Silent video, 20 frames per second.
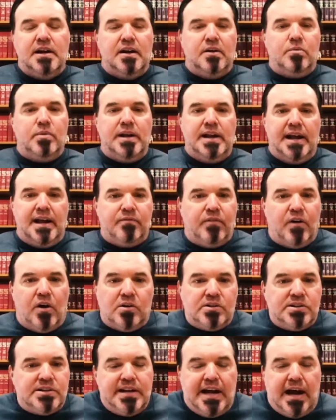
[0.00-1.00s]
and we'd have
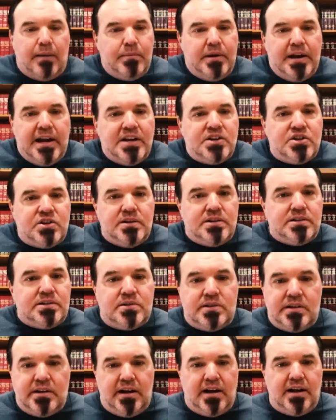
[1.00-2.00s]
all
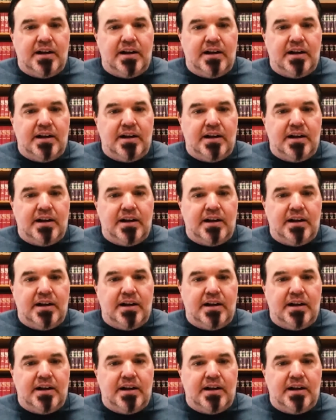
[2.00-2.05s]
denominations